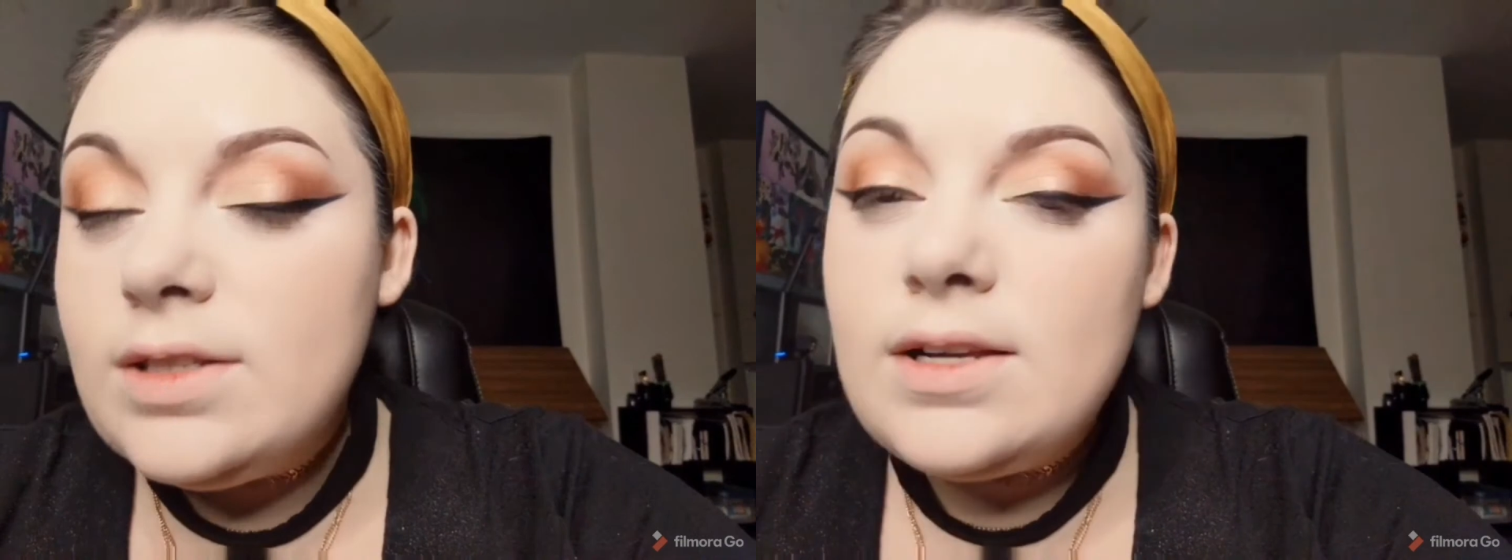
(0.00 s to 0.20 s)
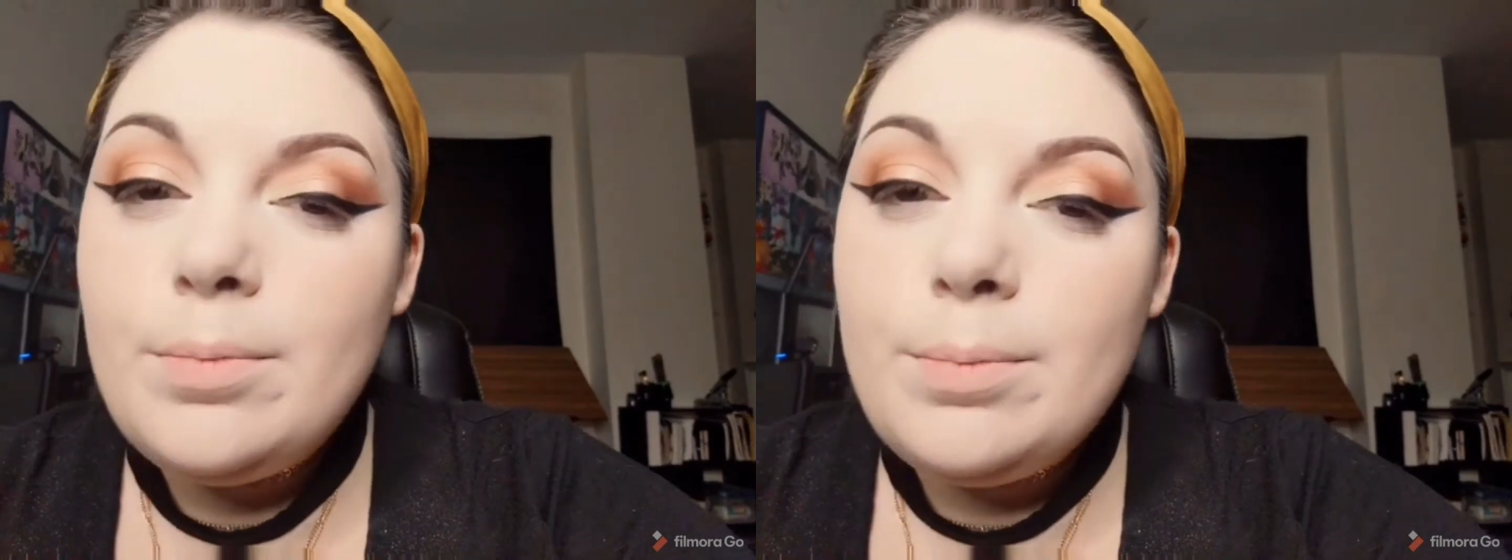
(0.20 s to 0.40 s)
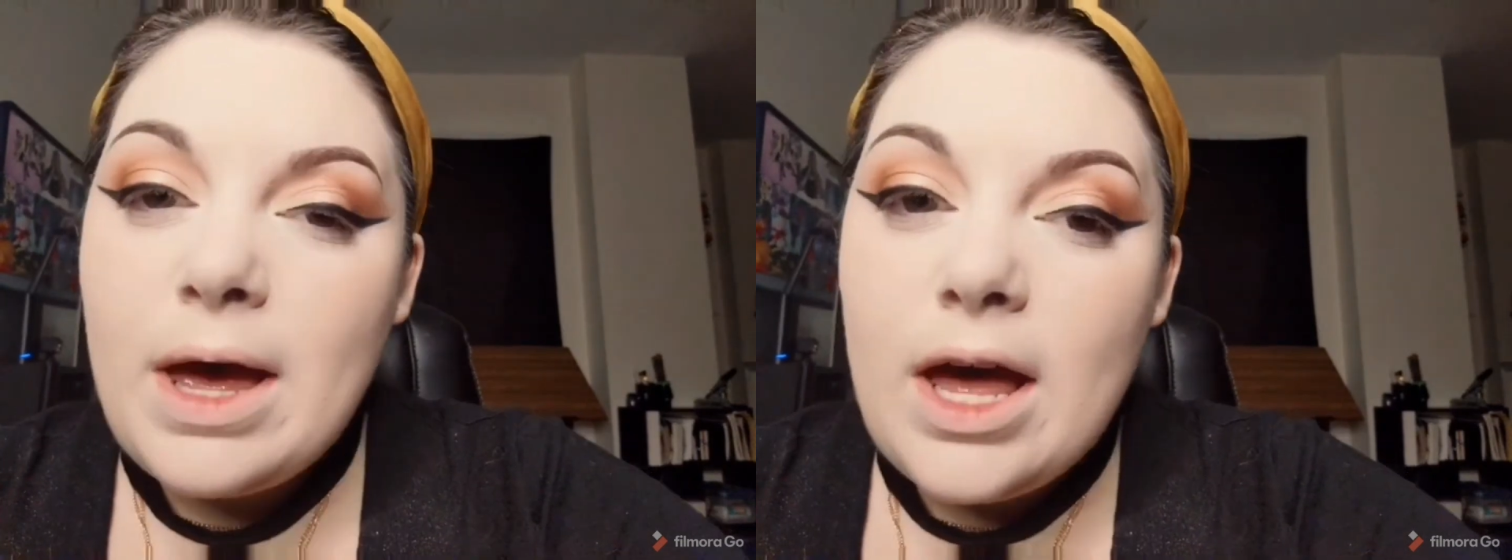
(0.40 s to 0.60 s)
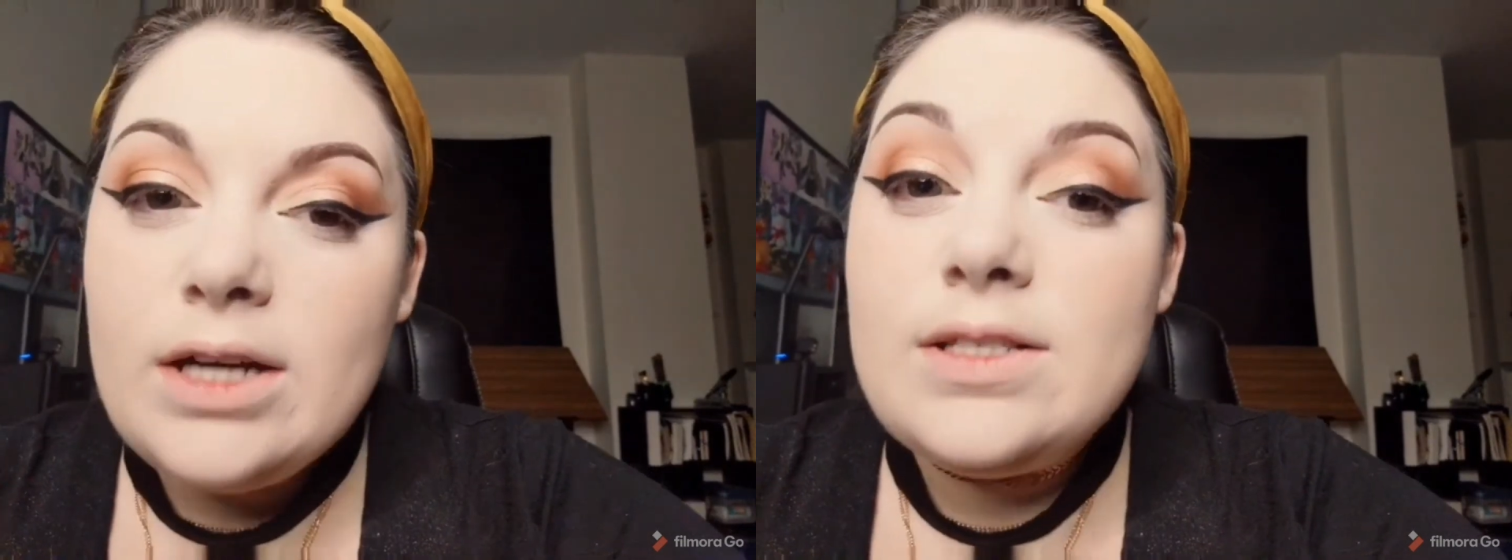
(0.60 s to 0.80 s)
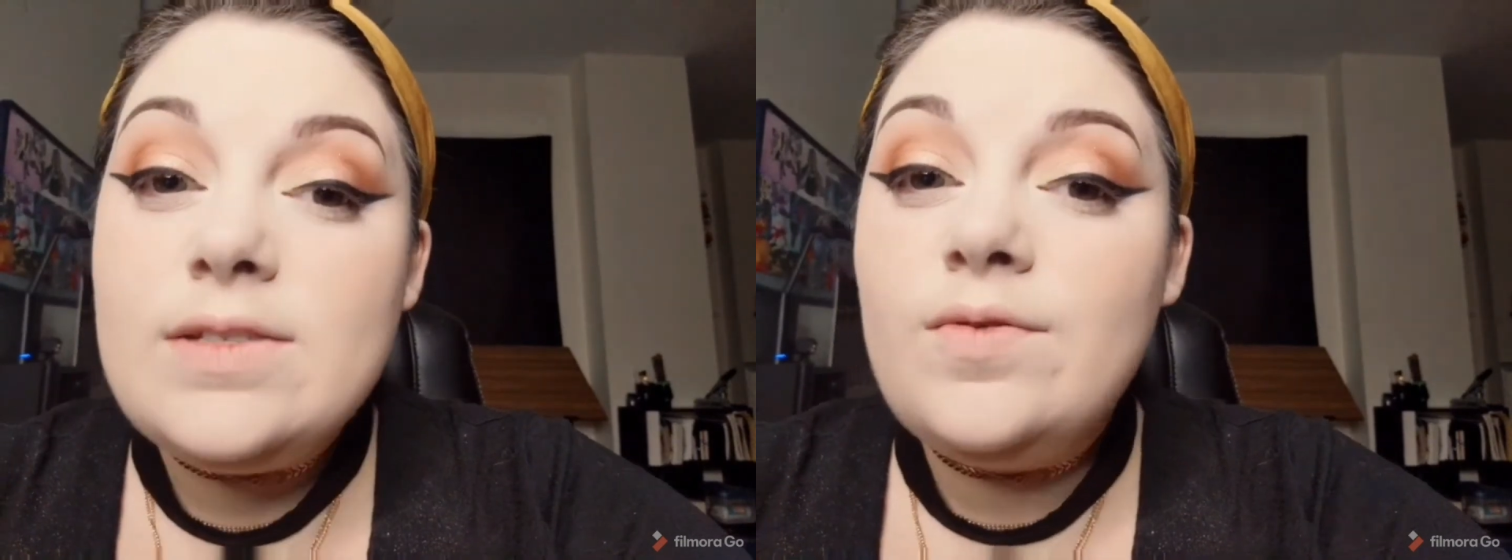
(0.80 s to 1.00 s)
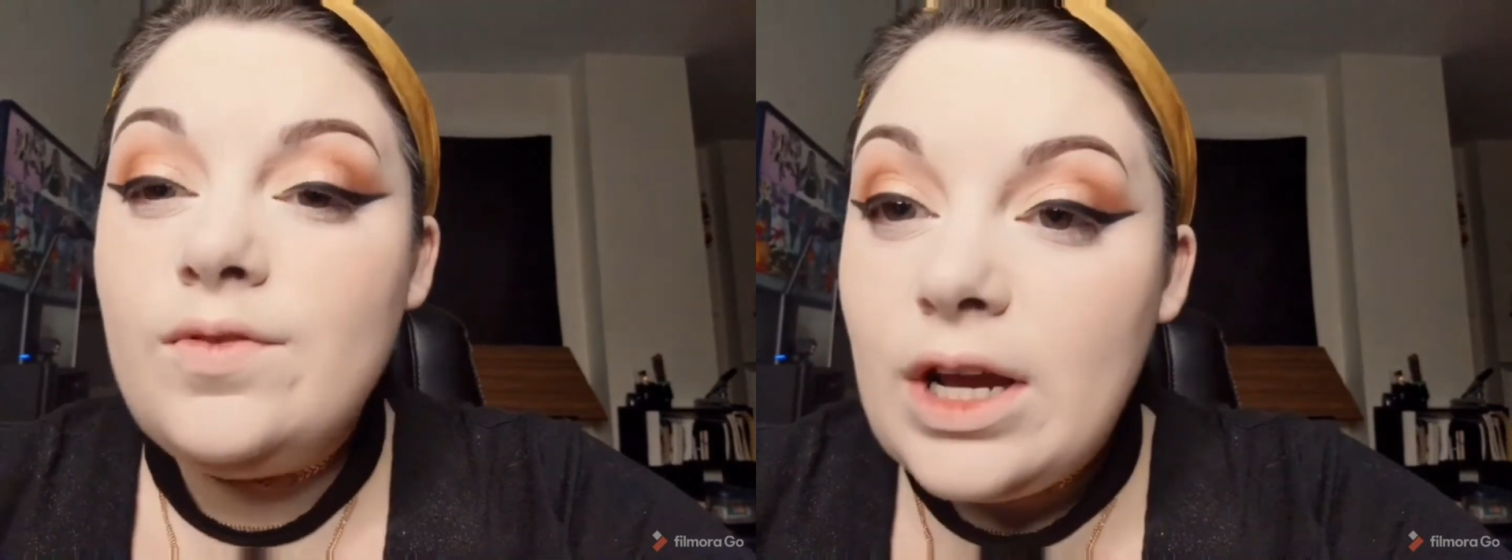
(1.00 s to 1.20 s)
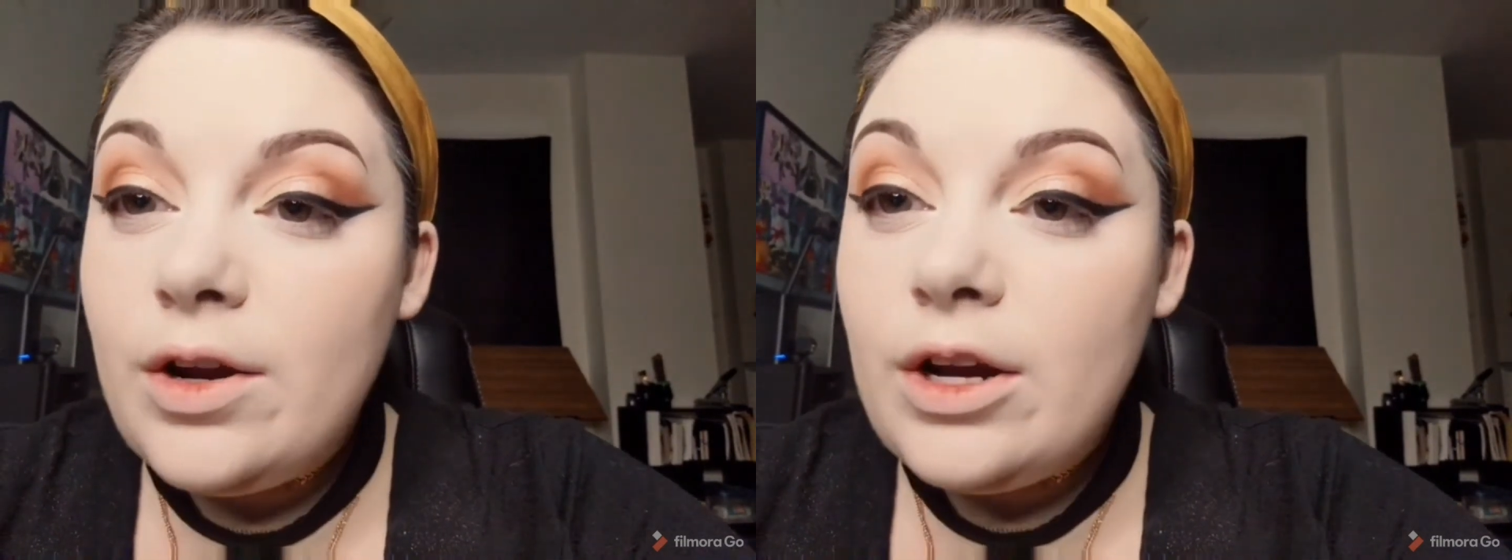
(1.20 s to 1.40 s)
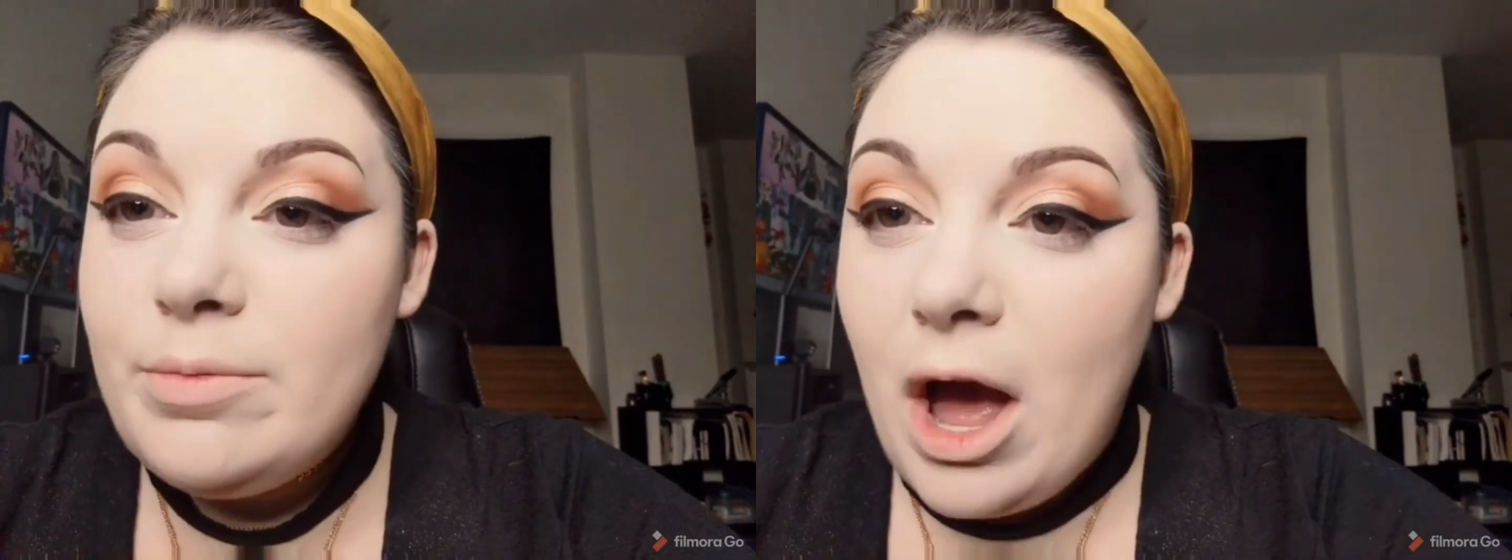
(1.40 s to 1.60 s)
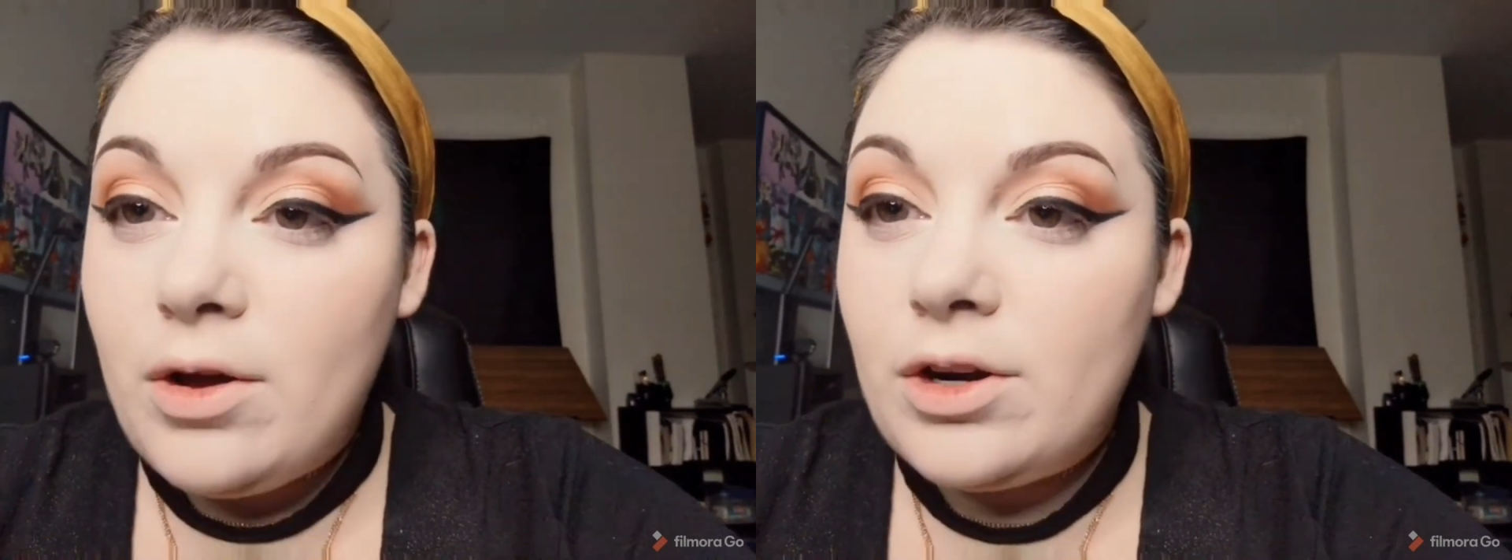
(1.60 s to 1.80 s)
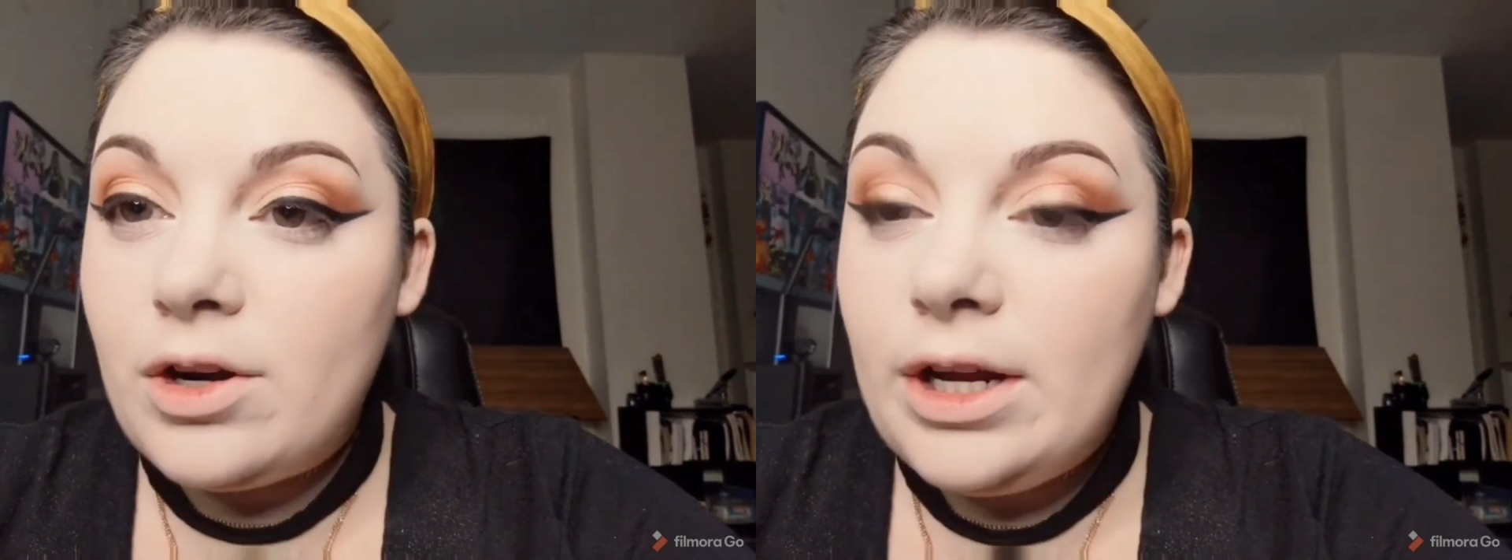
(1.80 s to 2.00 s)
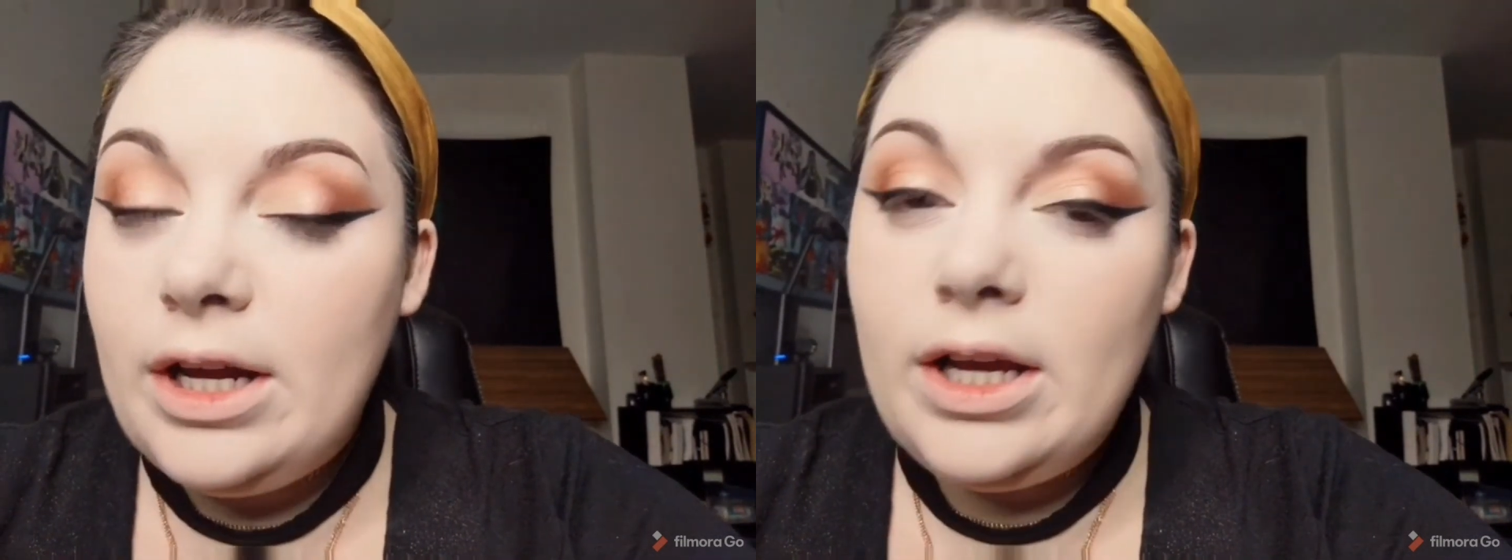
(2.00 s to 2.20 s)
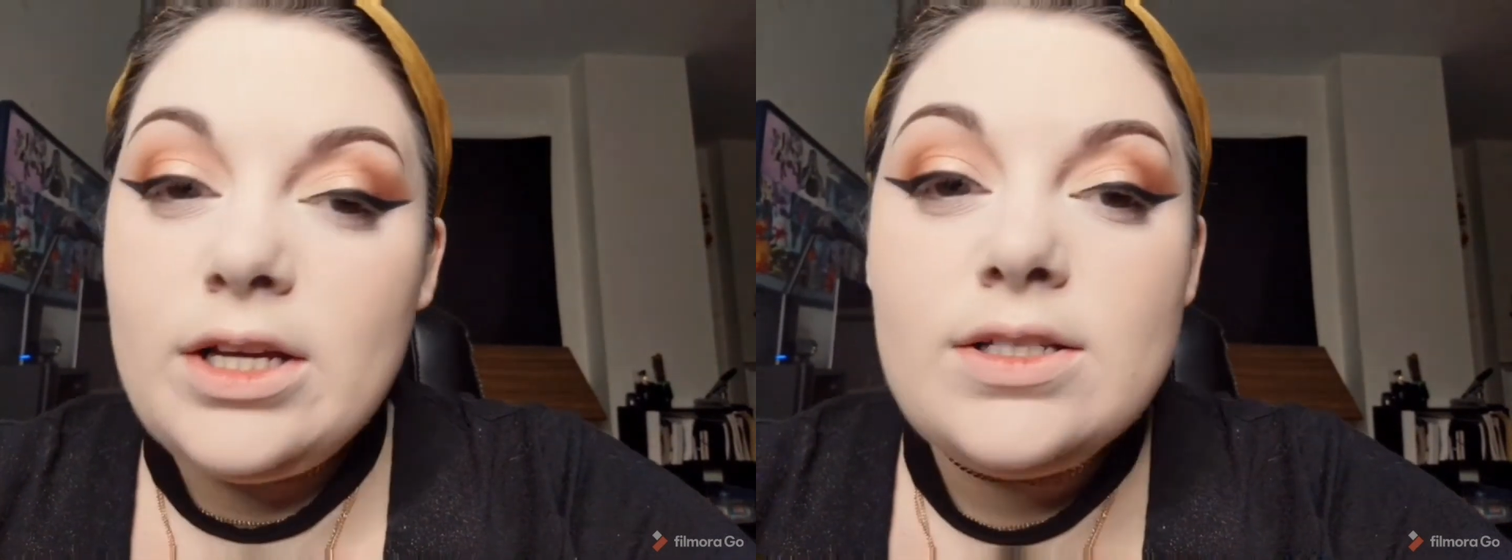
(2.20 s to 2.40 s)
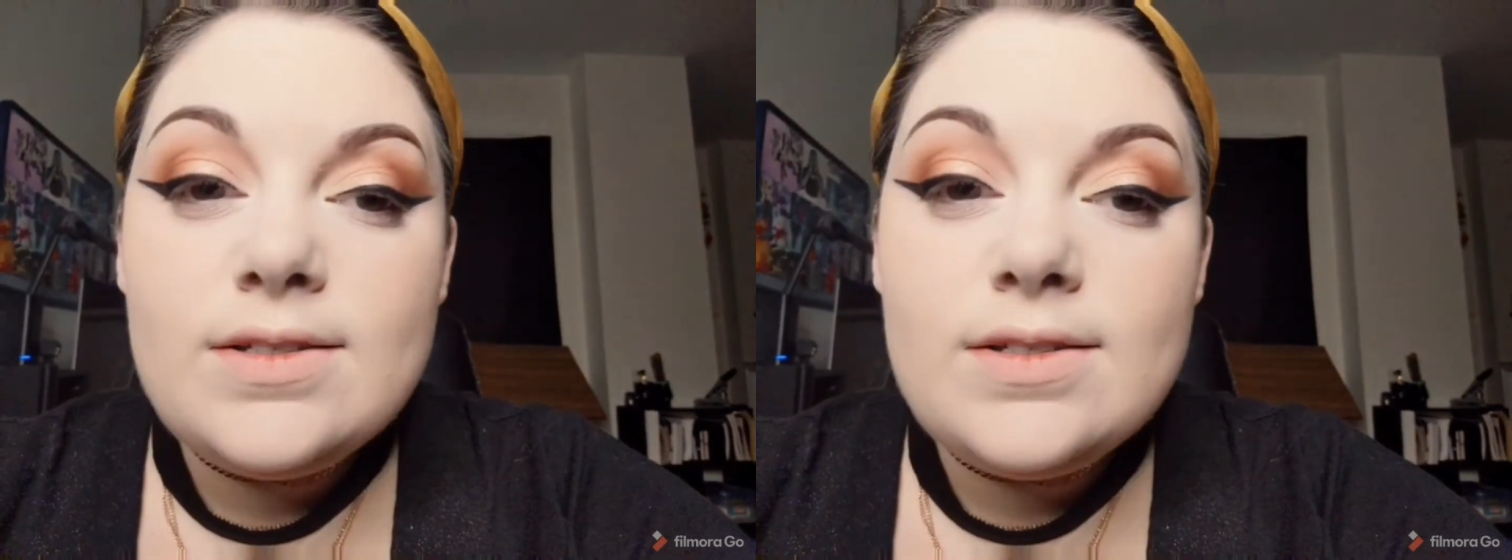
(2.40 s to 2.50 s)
It's not bad. It's very powdery.